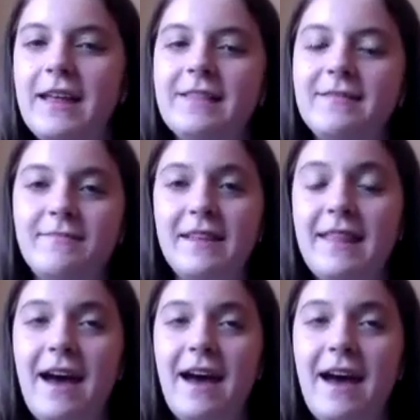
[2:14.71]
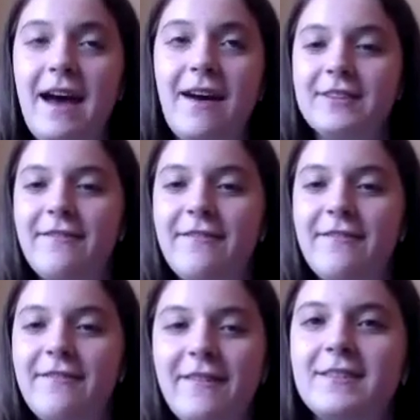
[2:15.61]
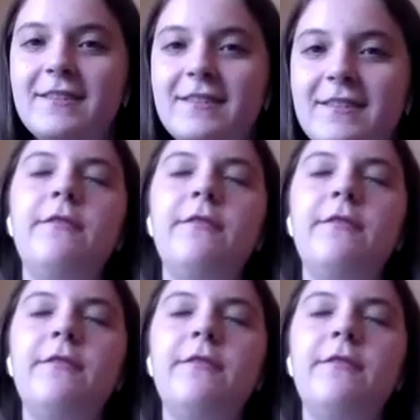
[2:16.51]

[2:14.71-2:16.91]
and that was really fun.